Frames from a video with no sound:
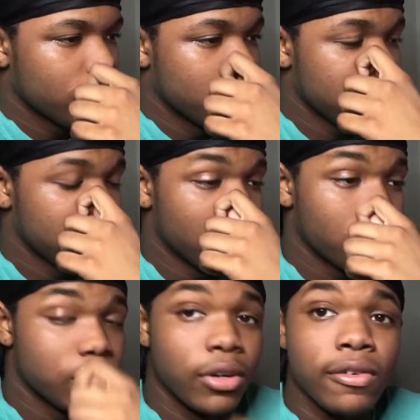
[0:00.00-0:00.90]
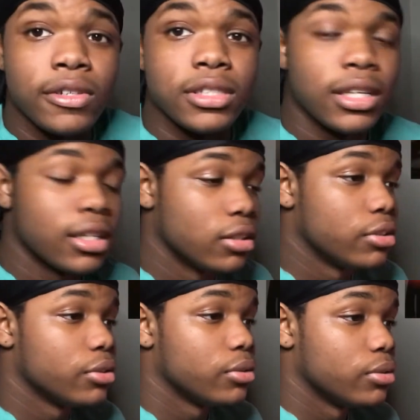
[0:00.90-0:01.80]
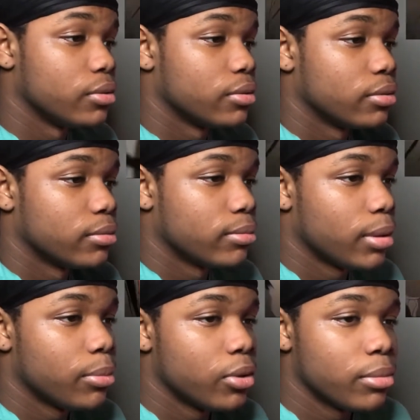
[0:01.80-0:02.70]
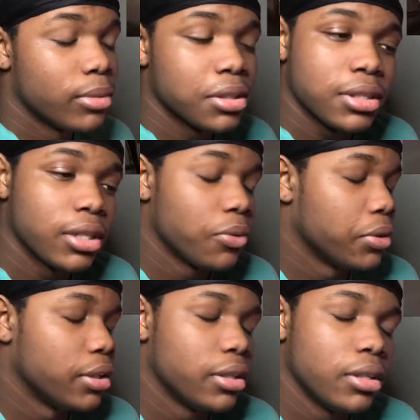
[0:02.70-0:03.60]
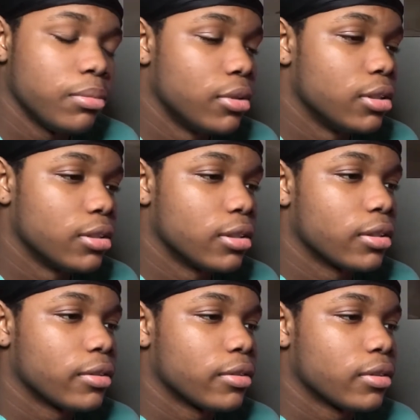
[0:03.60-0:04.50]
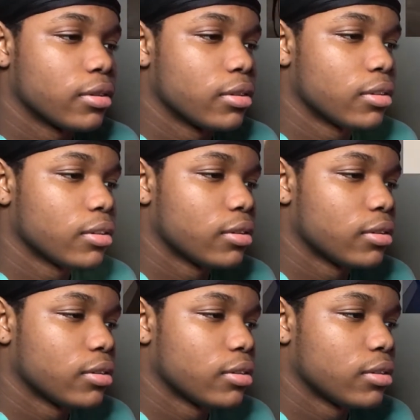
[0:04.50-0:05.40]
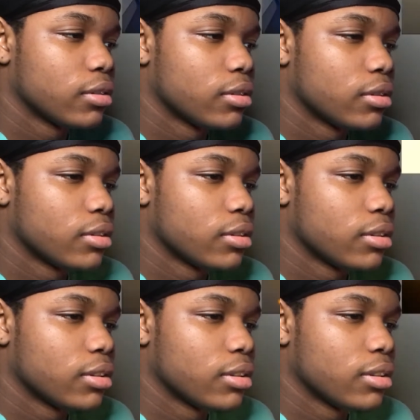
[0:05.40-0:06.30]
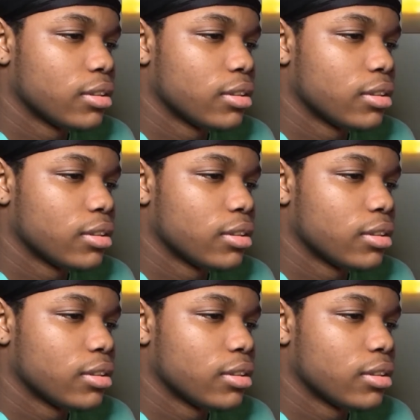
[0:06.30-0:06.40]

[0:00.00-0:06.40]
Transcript: this scene was very sad, too. My boy Mustang went in, bruh. Seven as the highest rated anime on